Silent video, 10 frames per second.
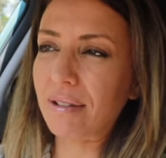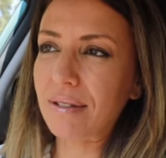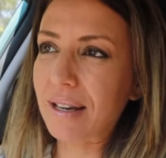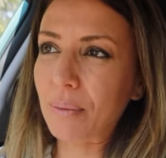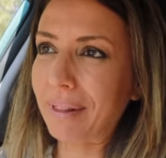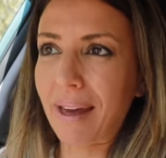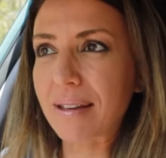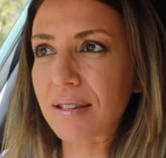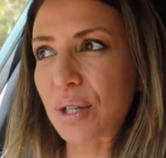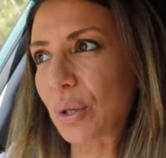all start with
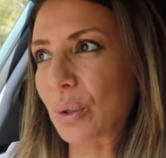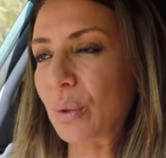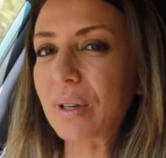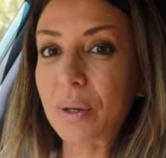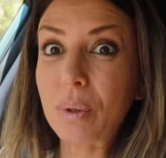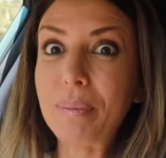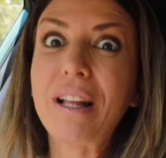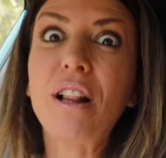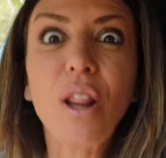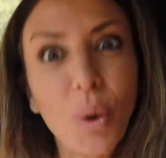Ks too, it would be
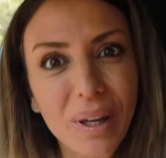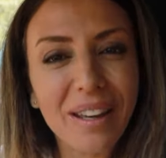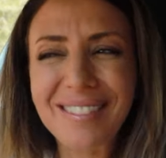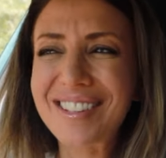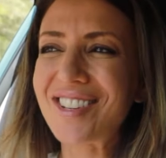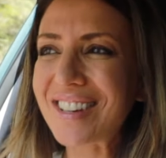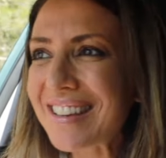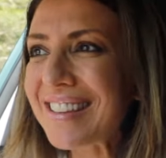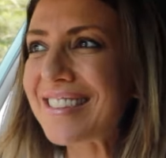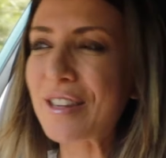Chloe.
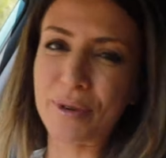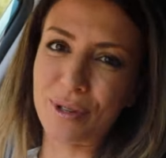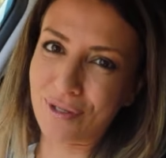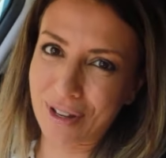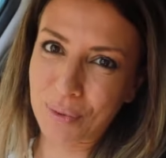She's the most fun